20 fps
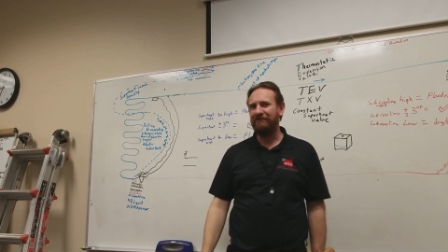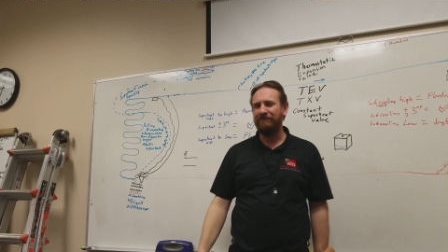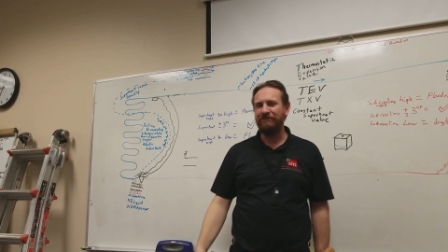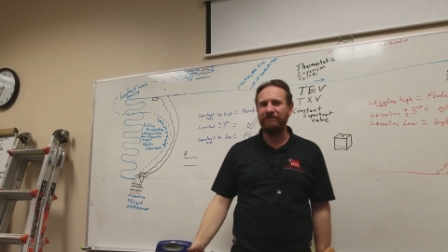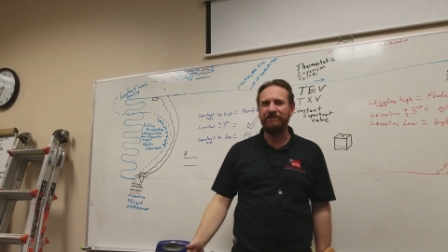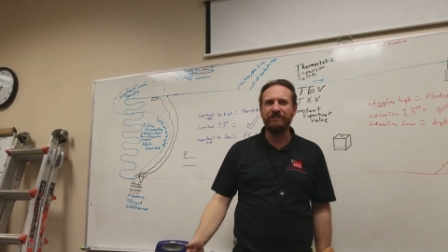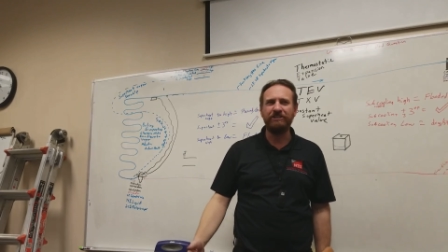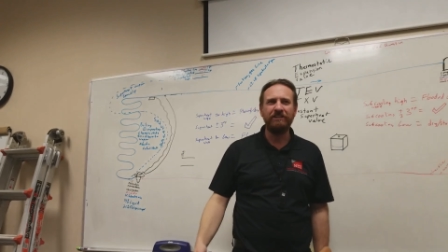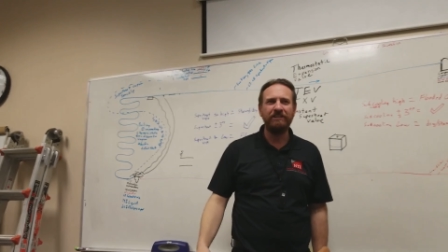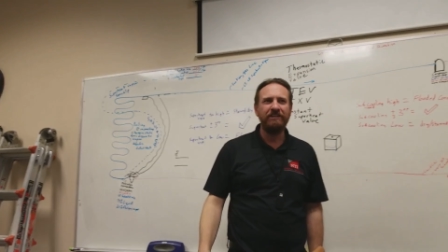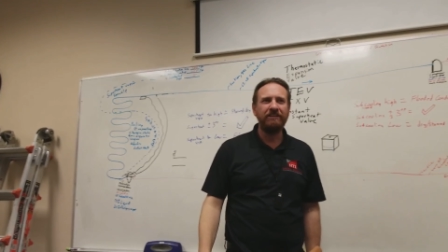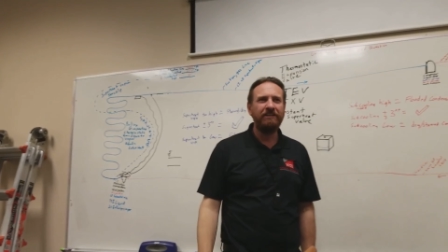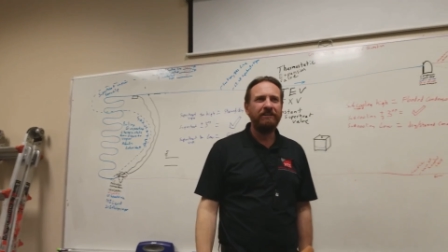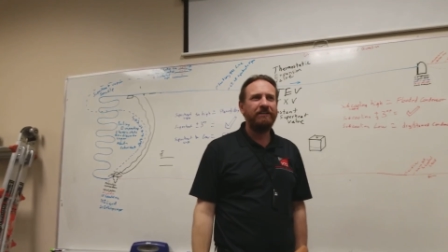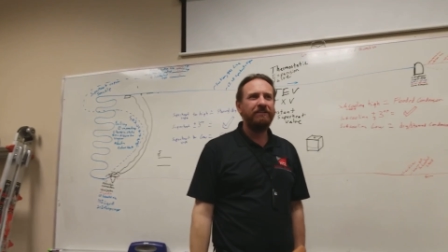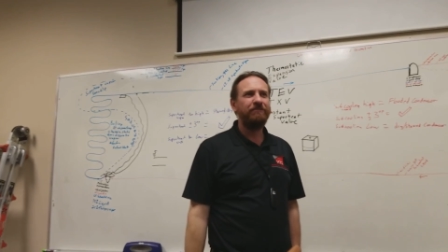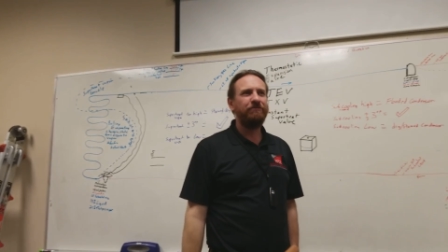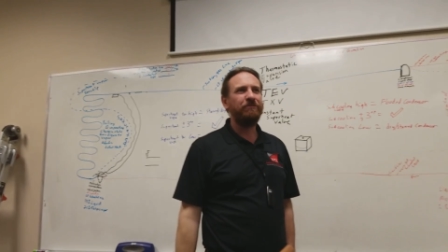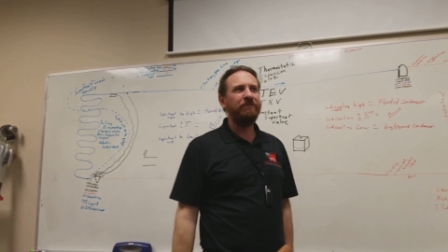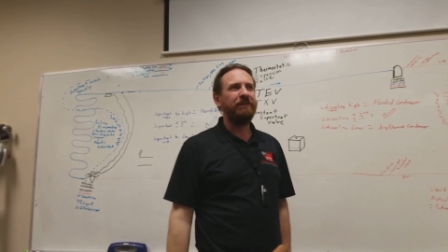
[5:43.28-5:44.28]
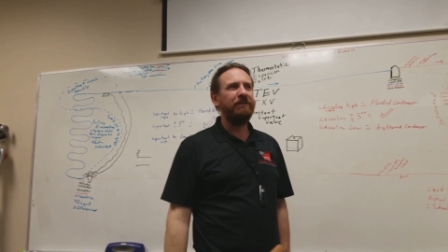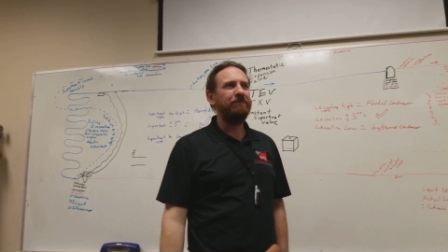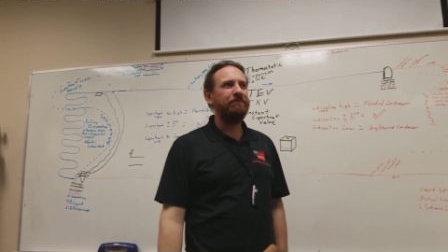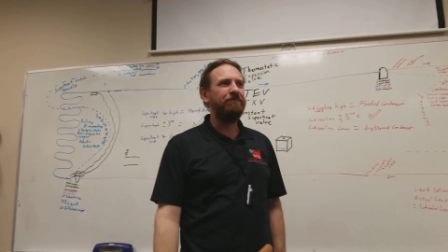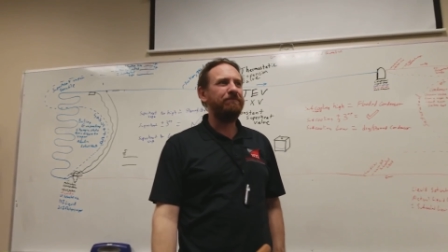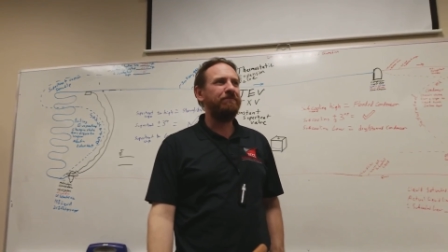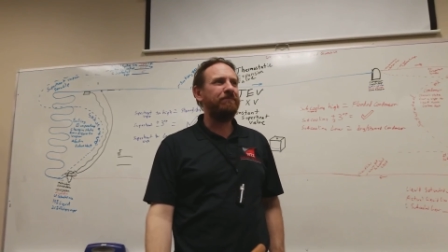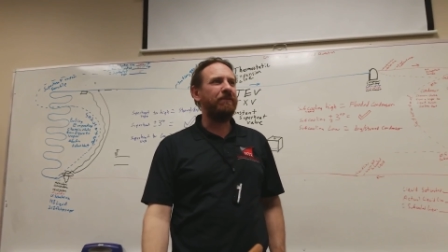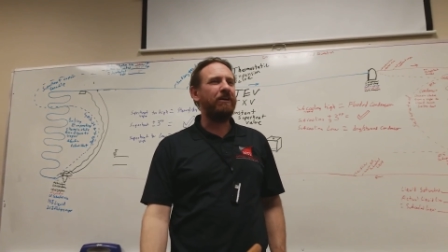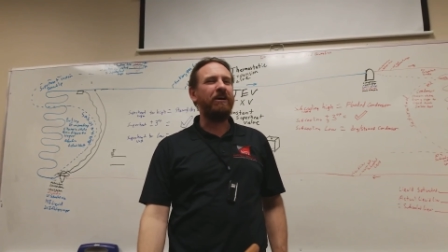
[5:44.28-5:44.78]
which is really
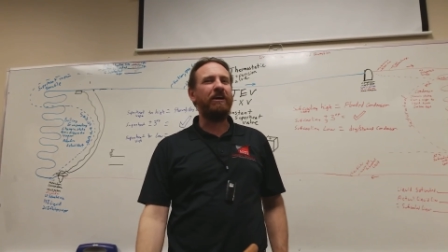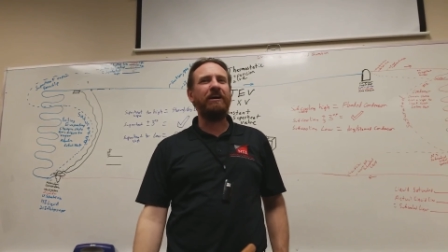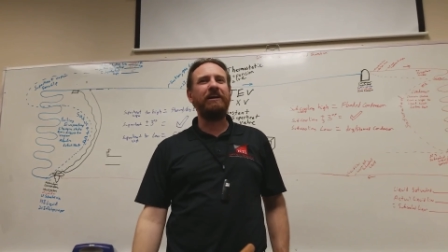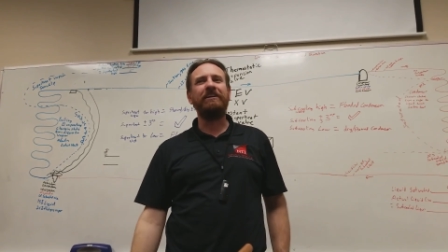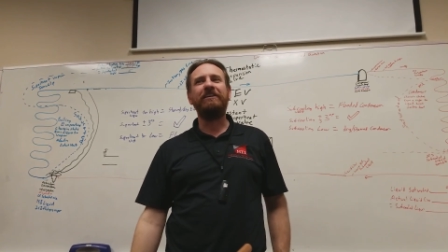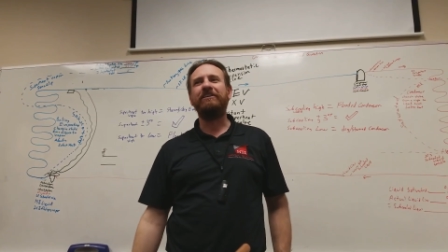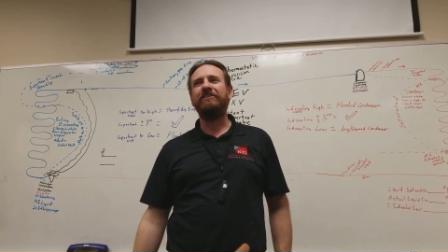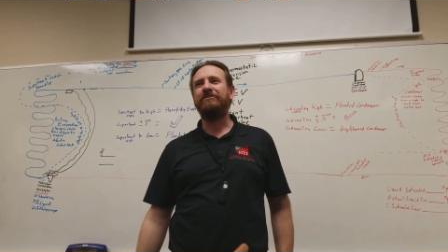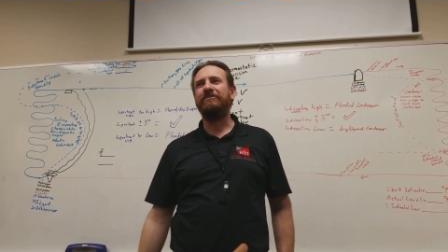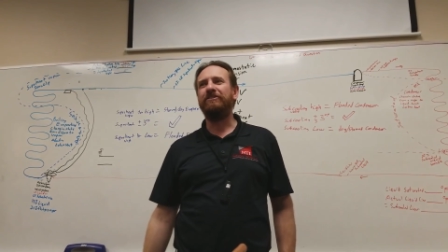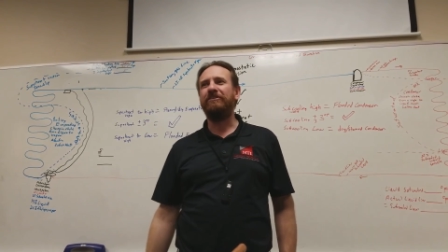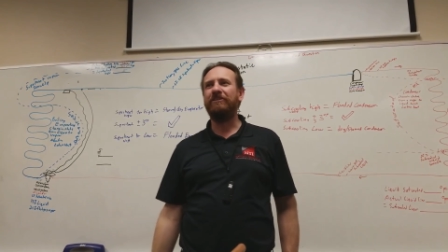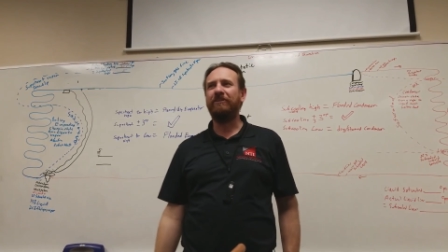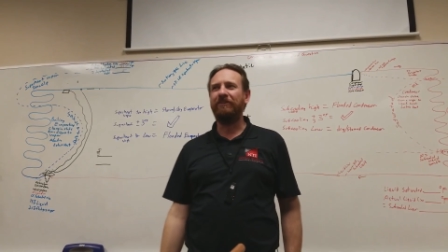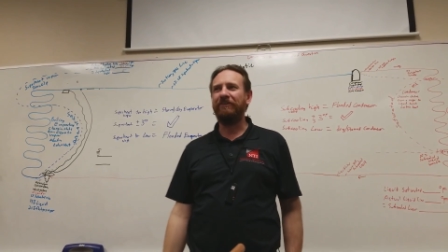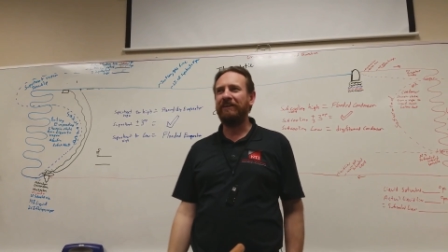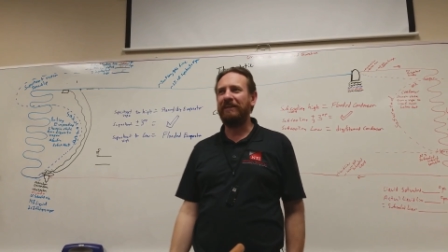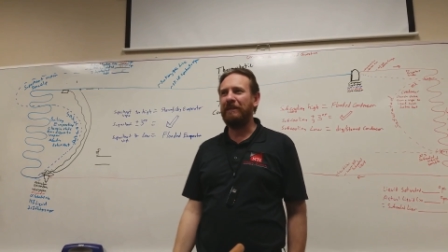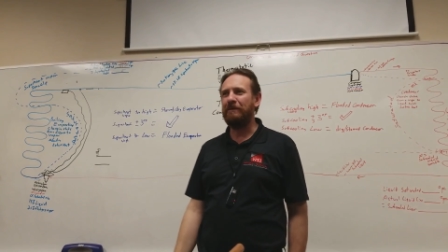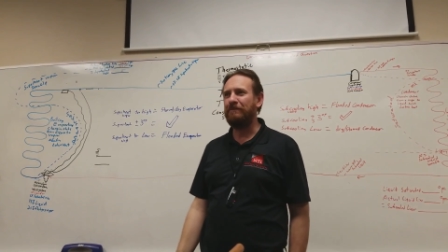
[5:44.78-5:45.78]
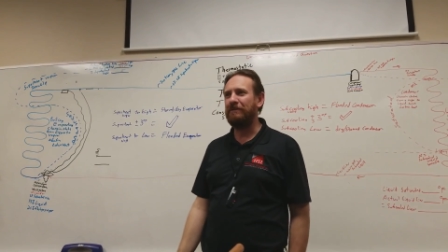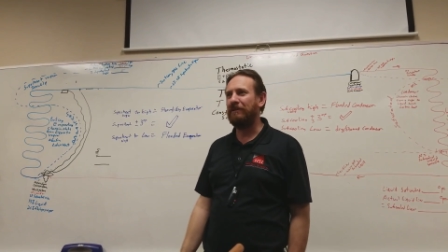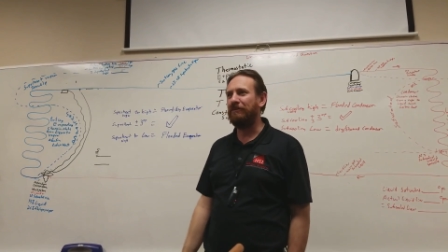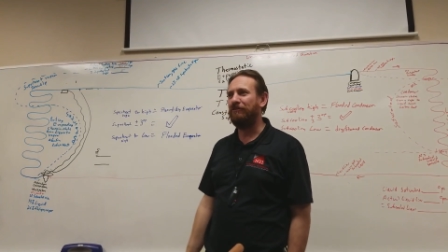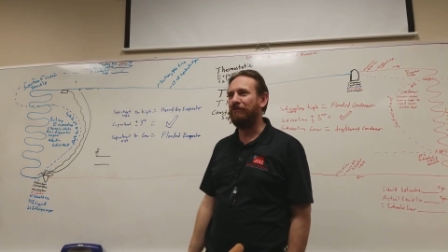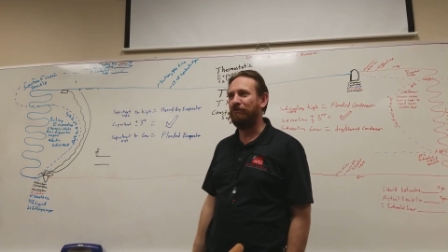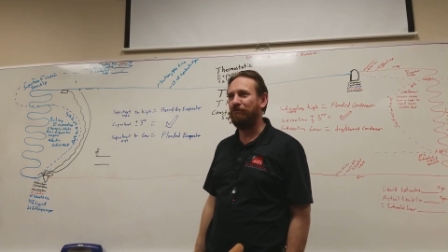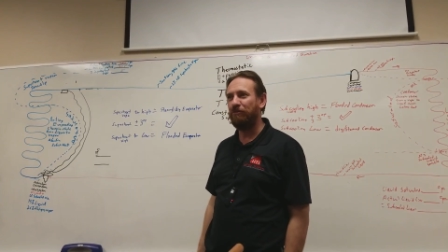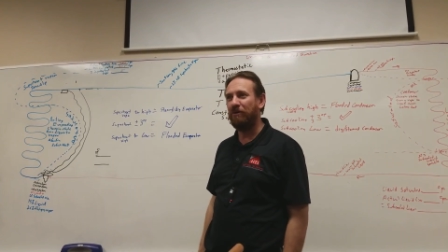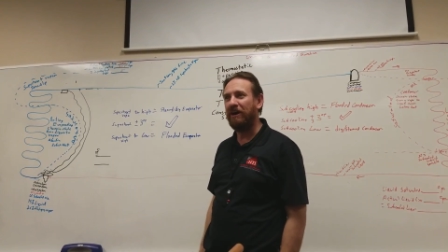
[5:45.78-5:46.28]
odd because you can only keep it at
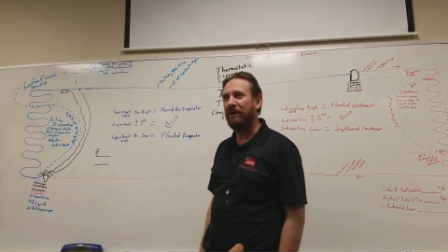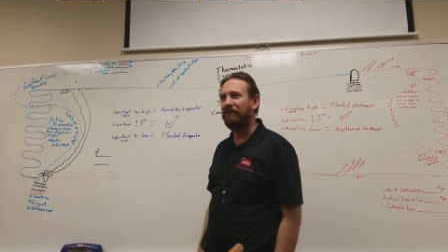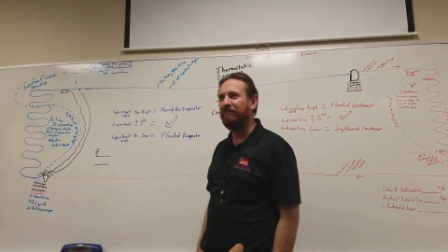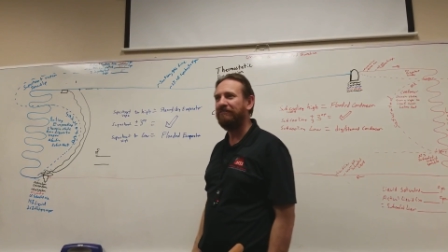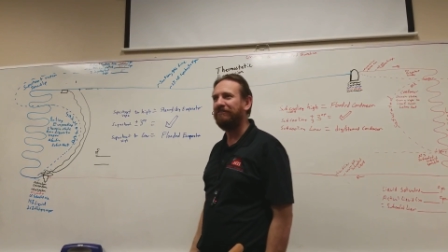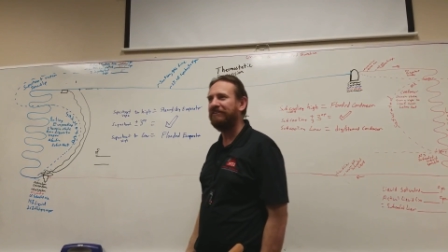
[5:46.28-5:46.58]
212